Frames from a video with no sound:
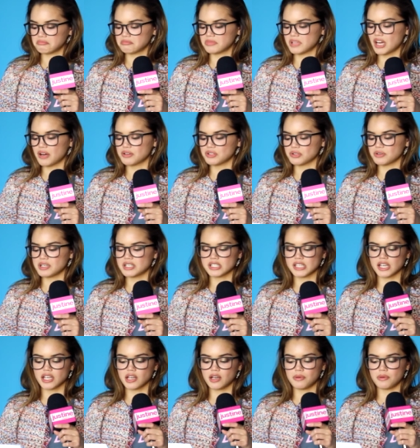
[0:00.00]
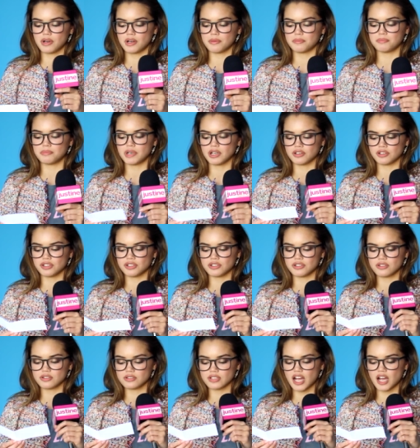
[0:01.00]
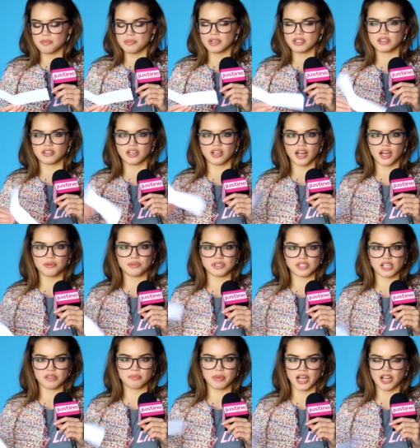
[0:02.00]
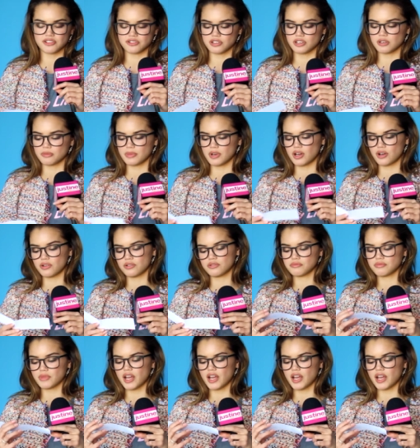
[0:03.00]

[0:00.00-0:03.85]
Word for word: that was always like a, a, a, good topic that I was like passionate about.